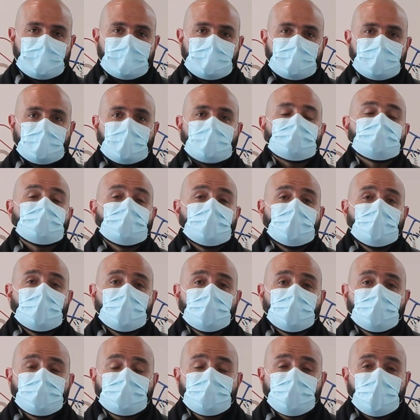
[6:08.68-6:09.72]
That's the
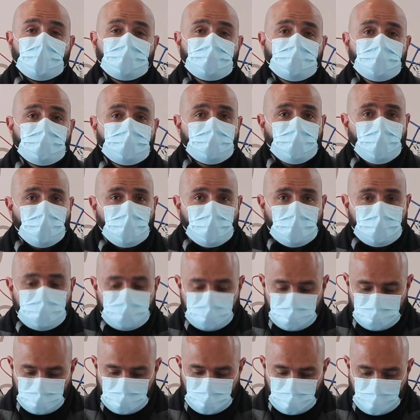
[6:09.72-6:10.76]
end of chapter 4.
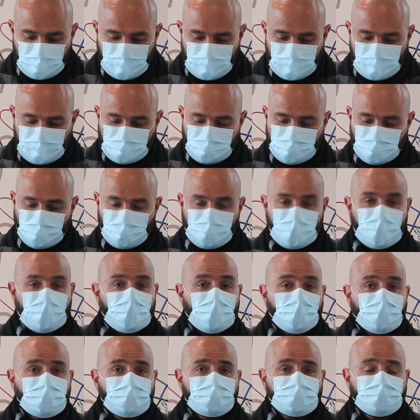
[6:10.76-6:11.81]
So
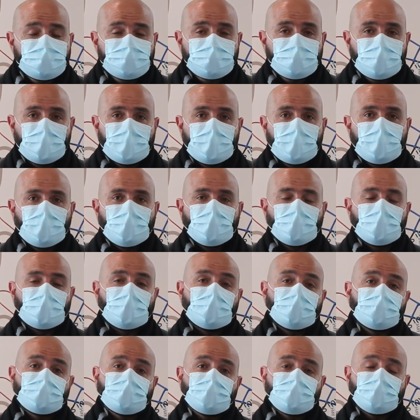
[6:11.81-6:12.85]
now, we're
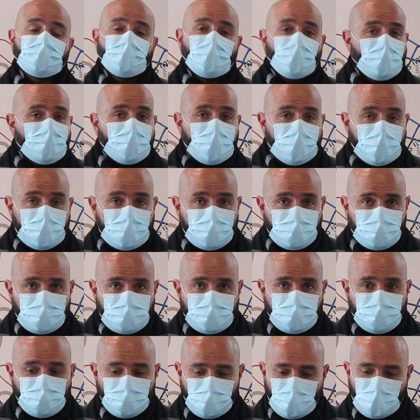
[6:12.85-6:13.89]
going to go
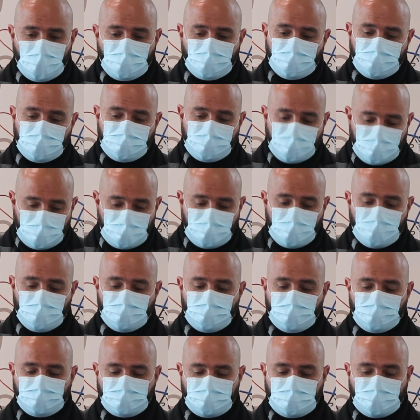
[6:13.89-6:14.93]
ahead to our thinking
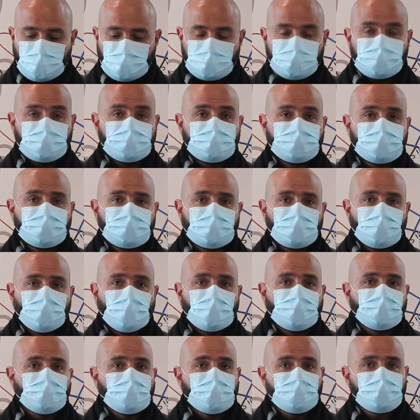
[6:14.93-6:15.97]
routine,
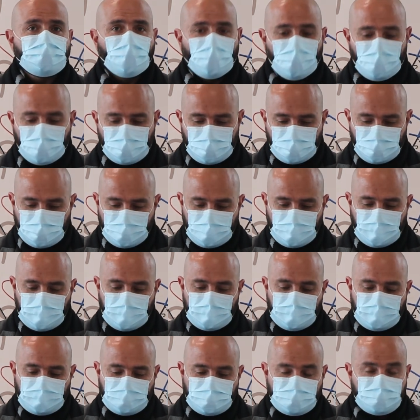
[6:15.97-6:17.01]
which is called
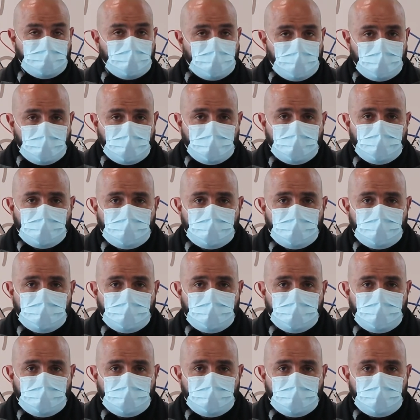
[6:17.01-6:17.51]
See,